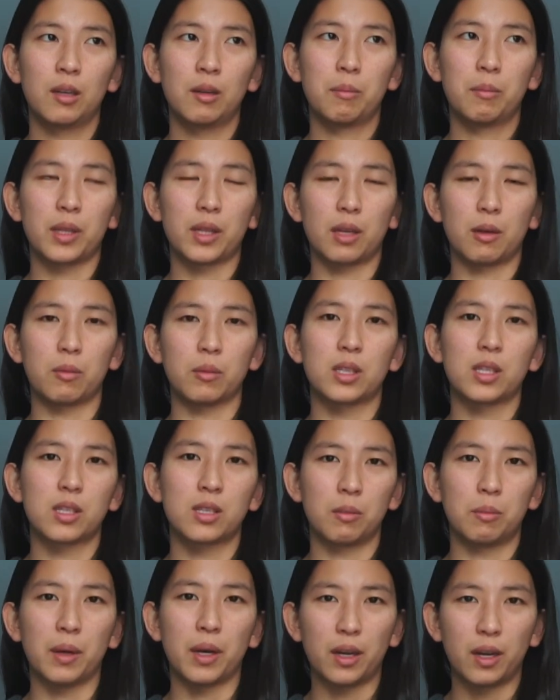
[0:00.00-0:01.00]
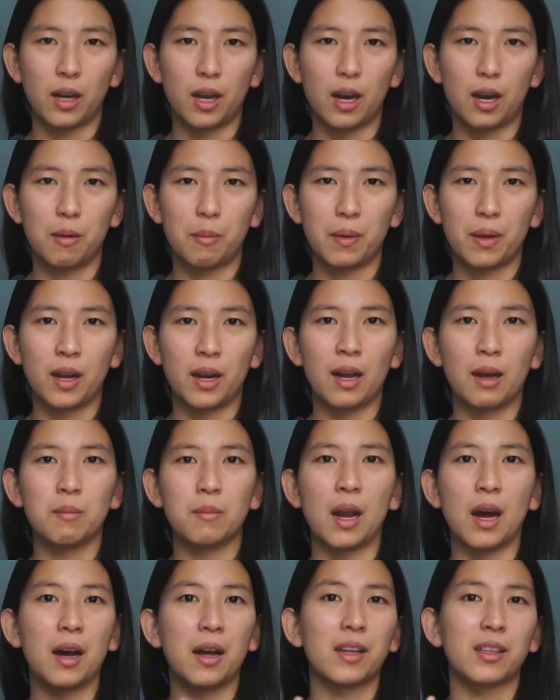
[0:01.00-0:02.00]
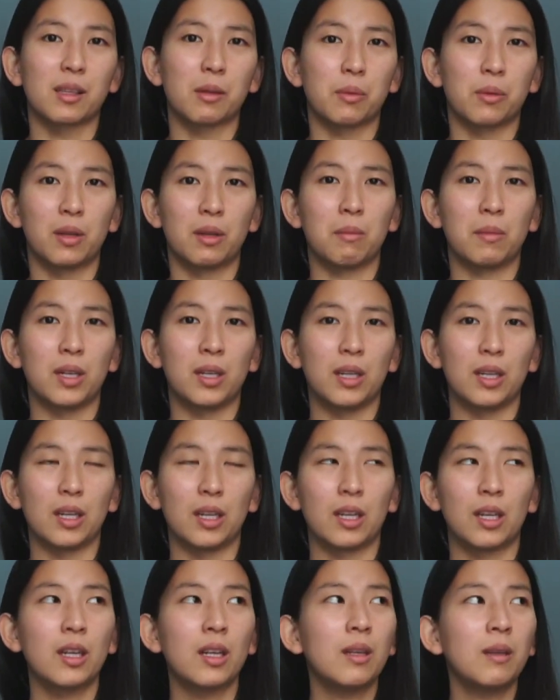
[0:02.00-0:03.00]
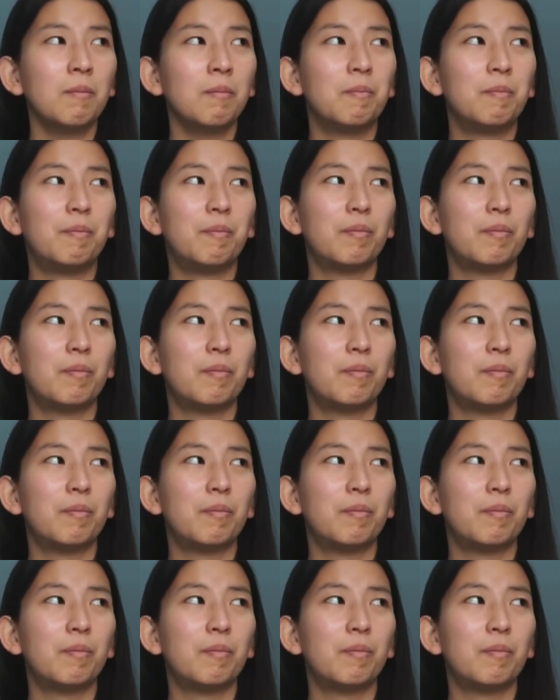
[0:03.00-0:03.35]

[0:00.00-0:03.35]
but that would still button up. And I'm not at the point of my knitting,